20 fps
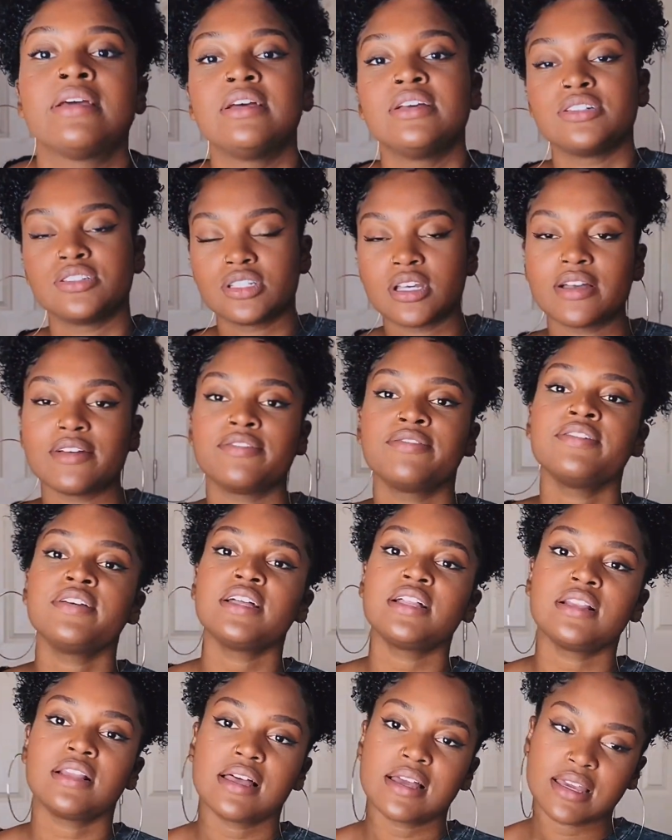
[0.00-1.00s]
So I
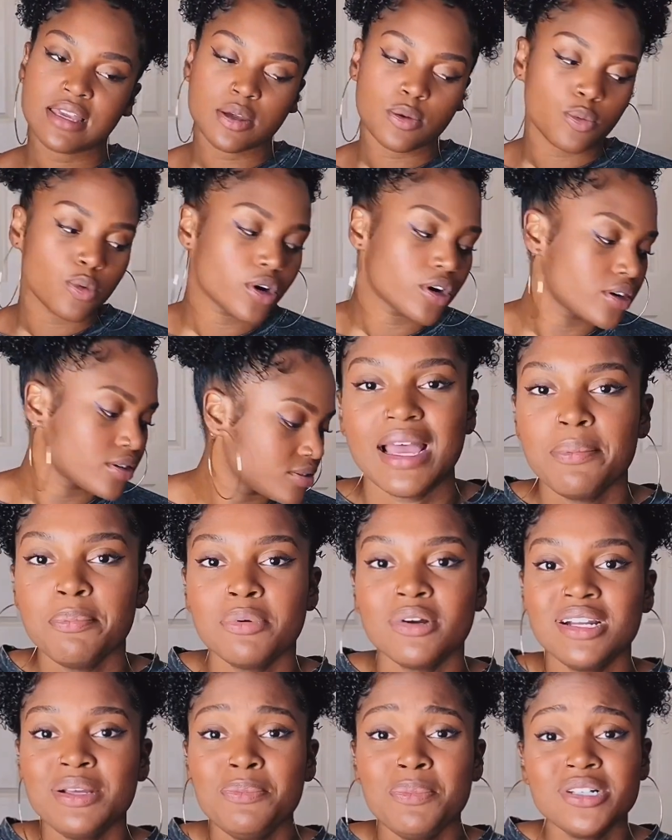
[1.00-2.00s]
feel like it worked. That
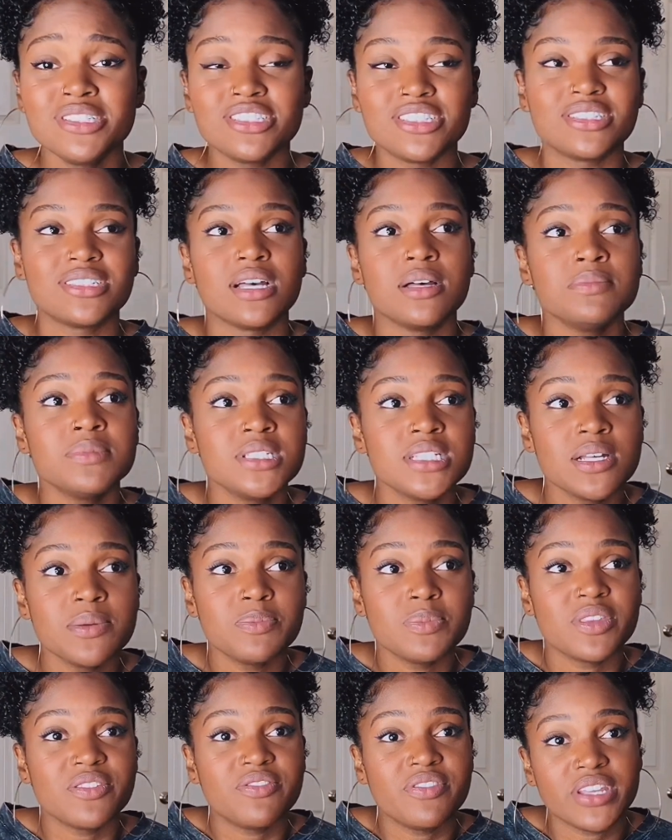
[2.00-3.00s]
pretty much sums
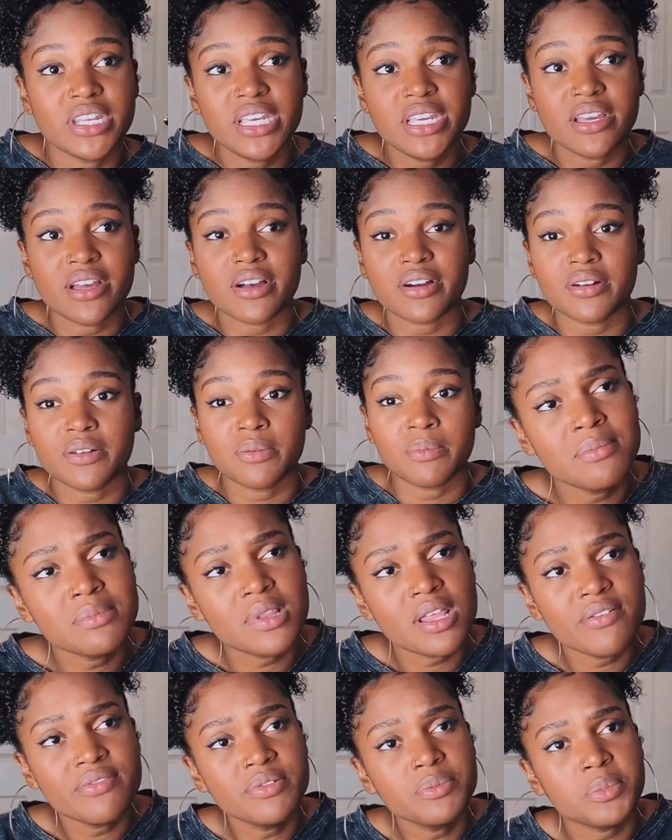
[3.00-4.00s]
up the video. I'm
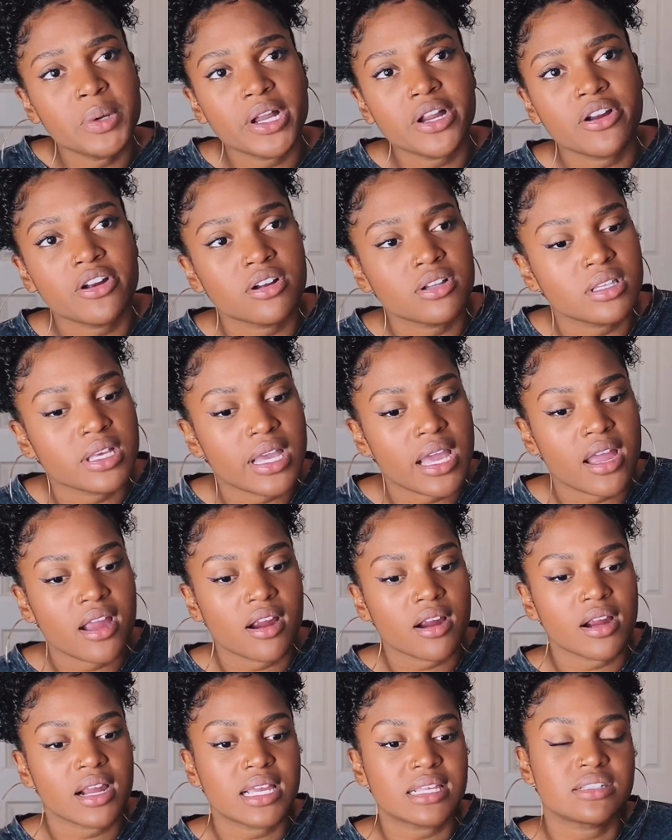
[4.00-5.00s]
loving my curly
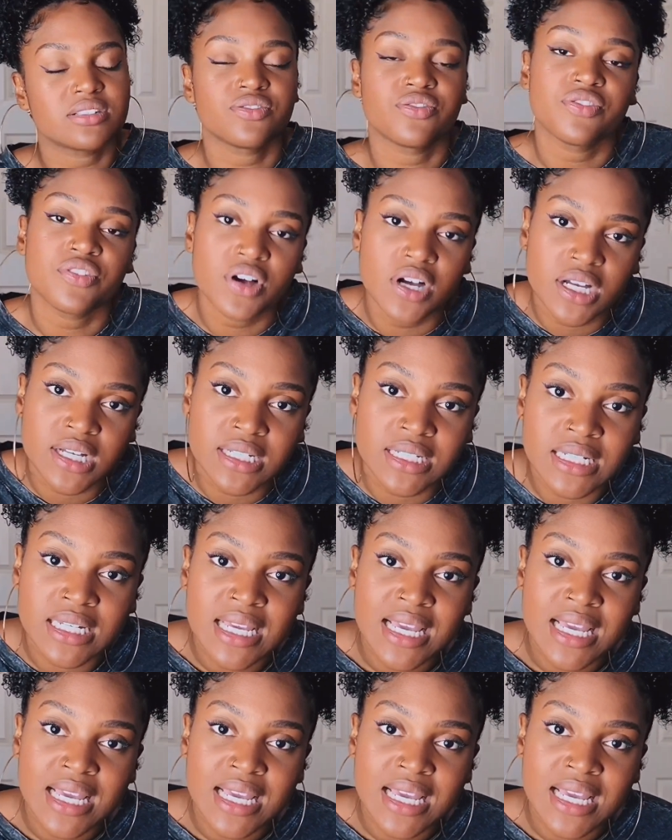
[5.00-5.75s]
hair. It's fun.